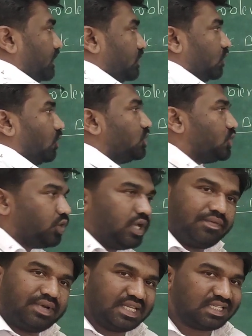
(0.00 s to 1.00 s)
So today
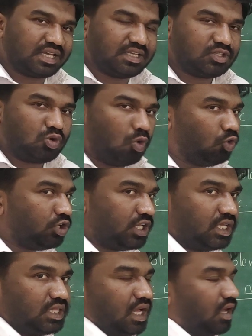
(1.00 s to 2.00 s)
I will discuss
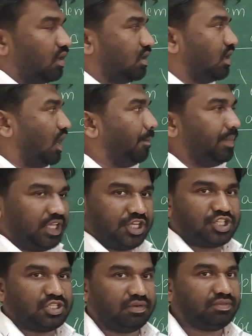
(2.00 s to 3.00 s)
only the
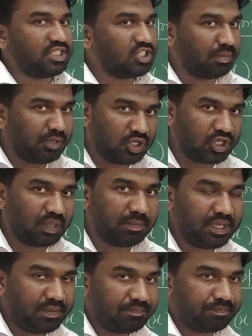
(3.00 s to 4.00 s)
application of this
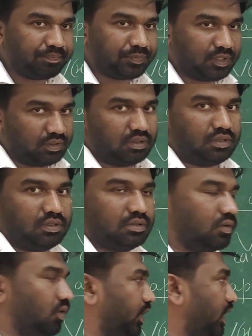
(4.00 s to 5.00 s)
WKB.
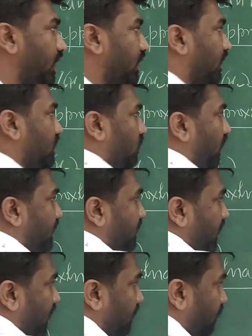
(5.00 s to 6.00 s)
Okay. So let us
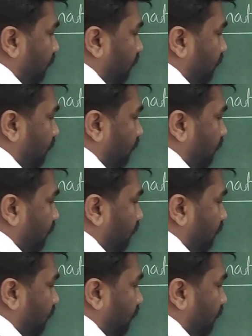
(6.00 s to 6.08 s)
see.